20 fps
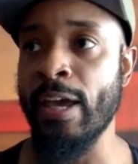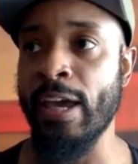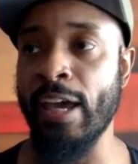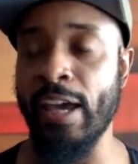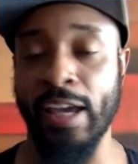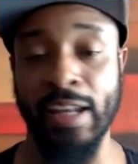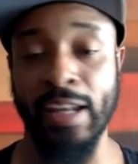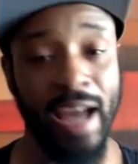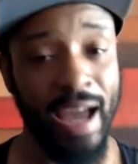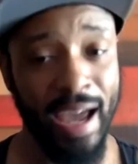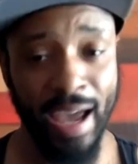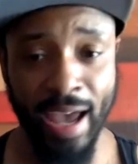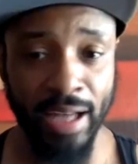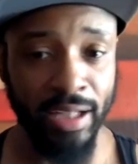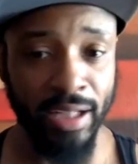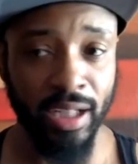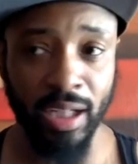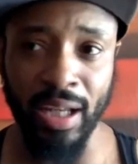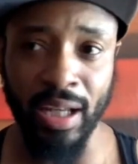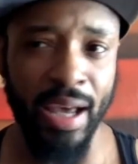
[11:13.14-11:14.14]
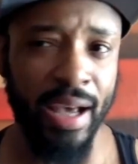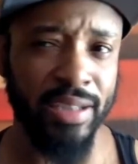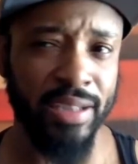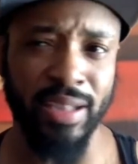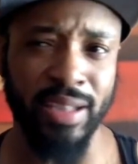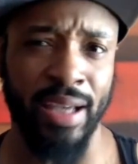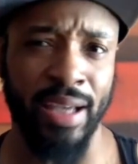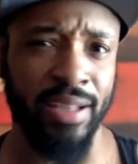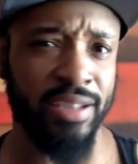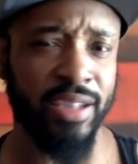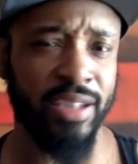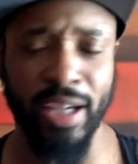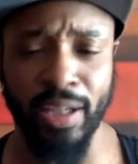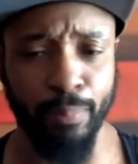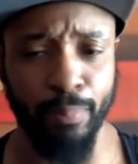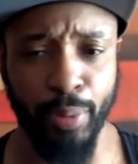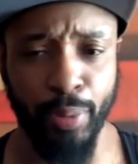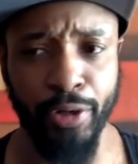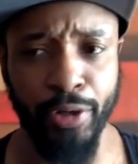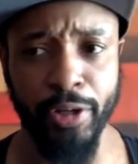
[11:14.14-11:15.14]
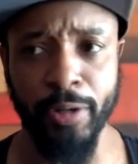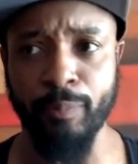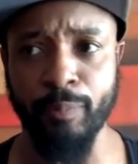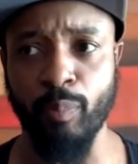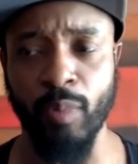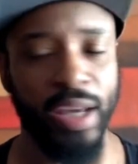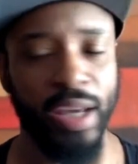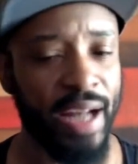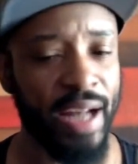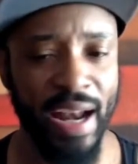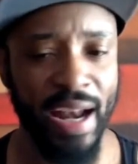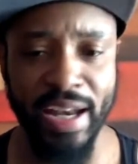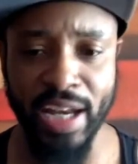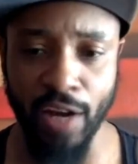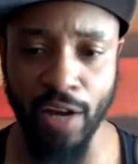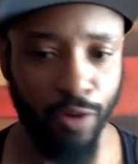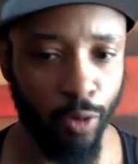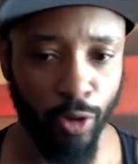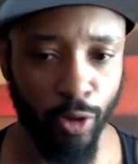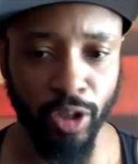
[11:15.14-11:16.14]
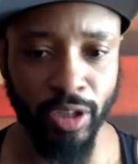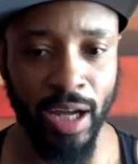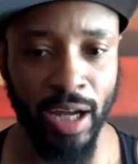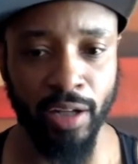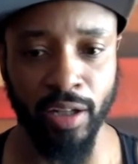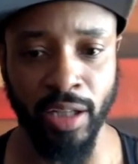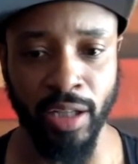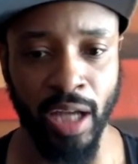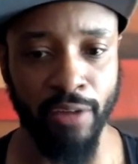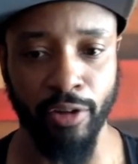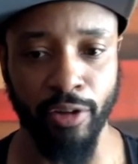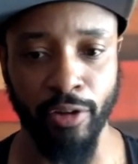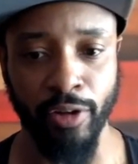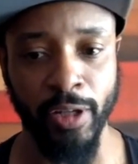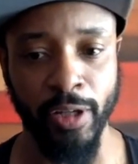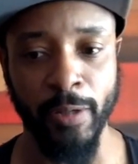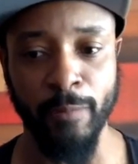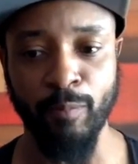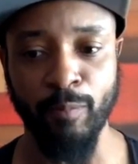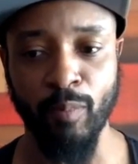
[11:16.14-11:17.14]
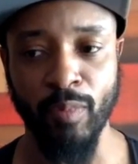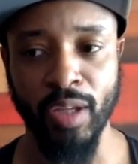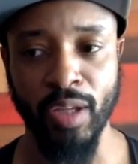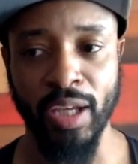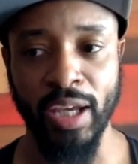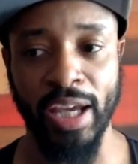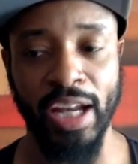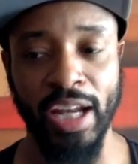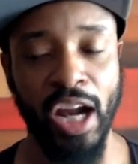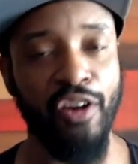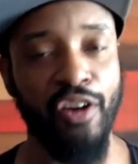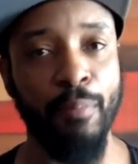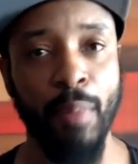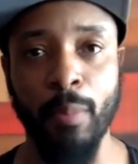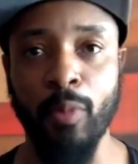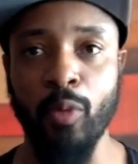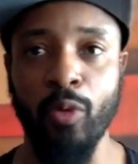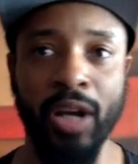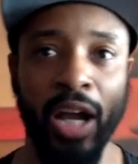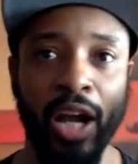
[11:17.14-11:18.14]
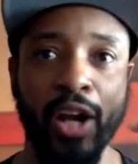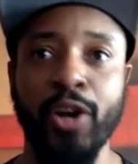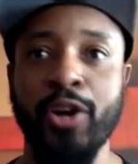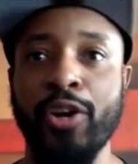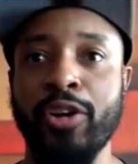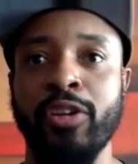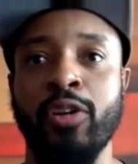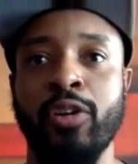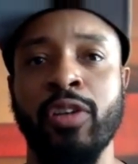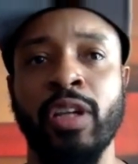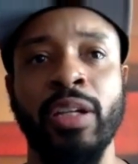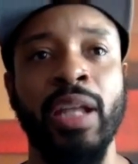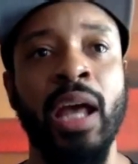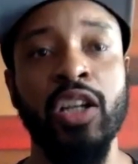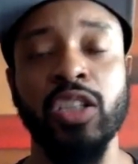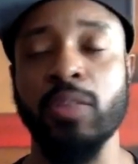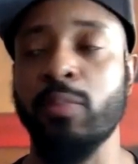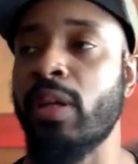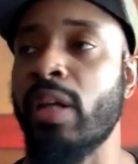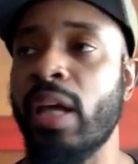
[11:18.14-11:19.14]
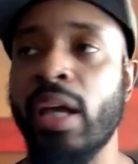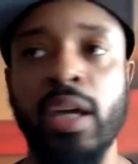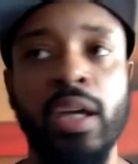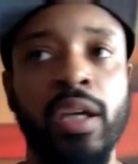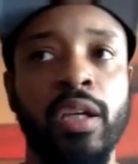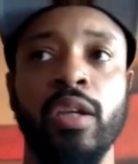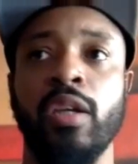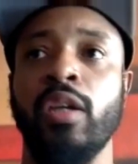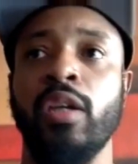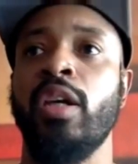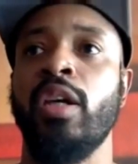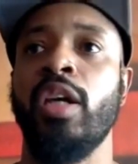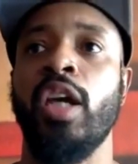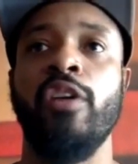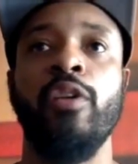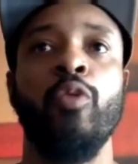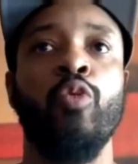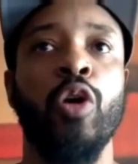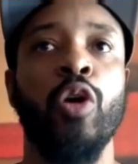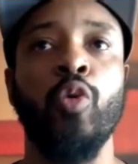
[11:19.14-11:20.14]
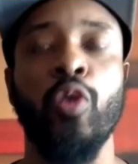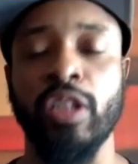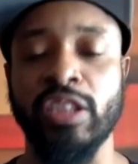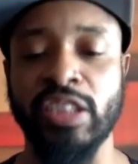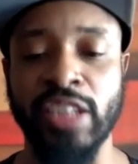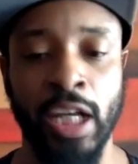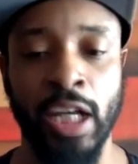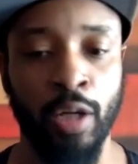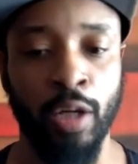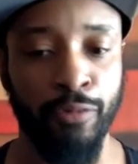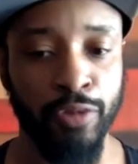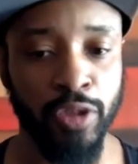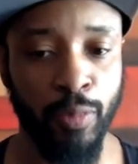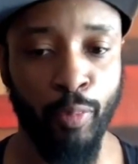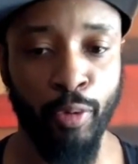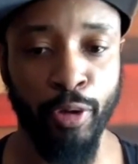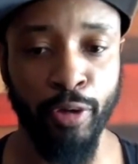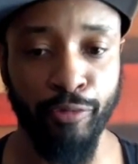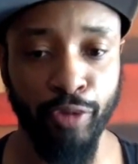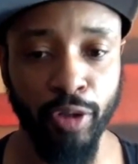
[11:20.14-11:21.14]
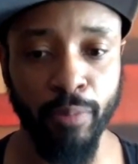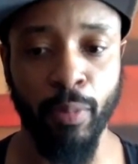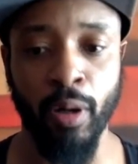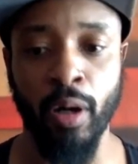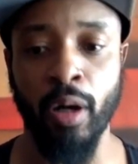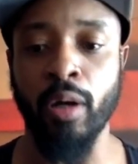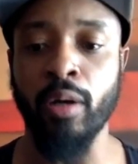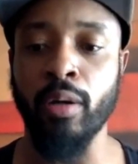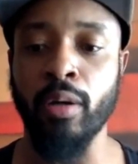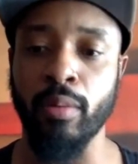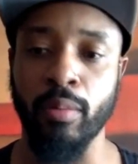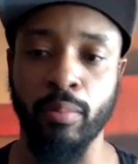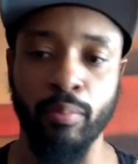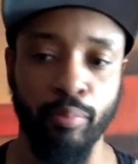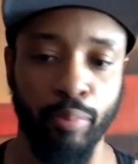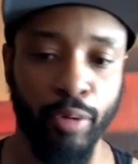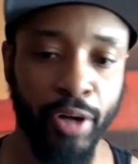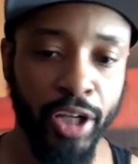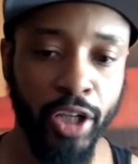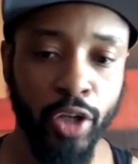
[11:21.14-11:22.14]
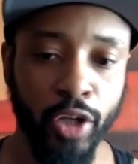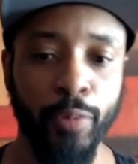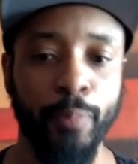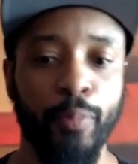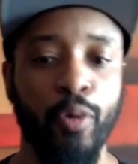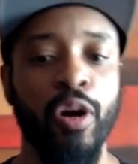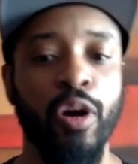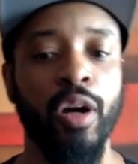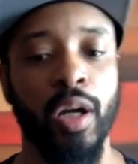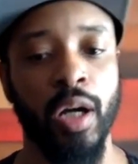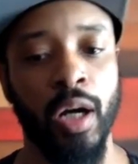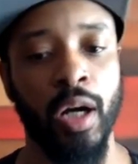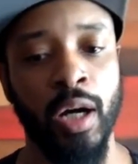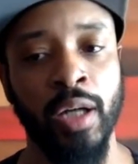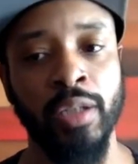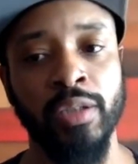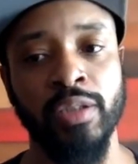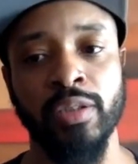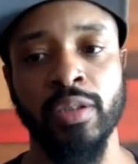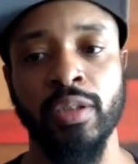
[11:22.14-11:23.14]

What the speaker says: And I had the class like second period, and I never worked out in 9th grade. And I remember when I heard on announcement, hey, anyone want to sign up for spring football, bring your report cards,